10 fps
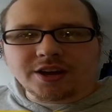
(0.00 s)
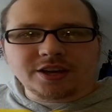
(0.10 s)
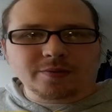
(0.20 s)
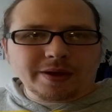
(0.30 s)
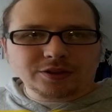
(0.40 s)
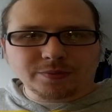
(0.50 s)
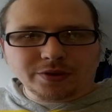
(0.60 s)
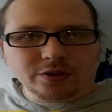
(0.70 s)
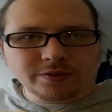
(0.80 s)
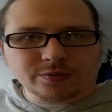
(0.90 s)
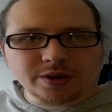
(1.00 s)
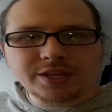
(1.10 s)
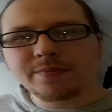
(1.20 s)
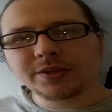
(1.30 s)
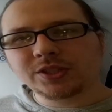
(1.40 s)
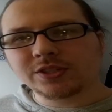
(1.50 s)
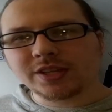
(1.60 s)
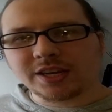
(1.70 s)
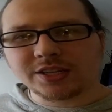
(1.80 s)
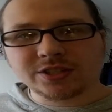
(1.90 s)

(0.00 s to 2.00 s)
In about the middle of his run, he mentions that he